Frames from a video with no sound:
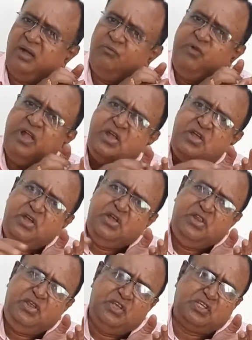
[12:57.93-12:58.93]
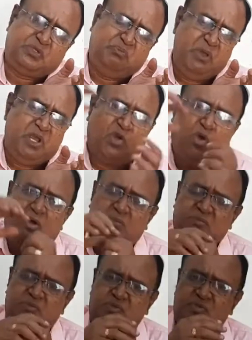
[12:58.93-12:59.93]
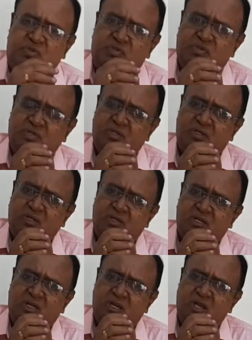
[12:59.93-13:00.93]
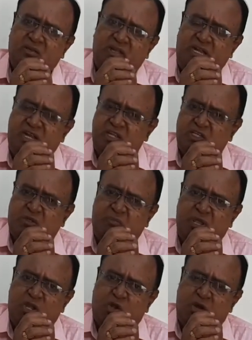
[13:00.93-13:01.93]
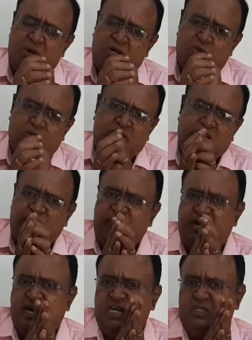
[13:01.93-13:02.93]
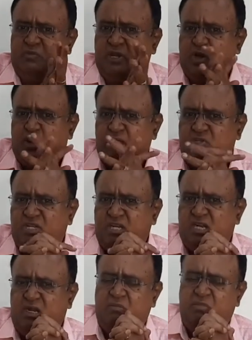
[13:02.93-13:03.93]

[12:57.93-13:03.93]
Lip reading: various BComs, whether it is BCom Accounts and Finance, BCom General,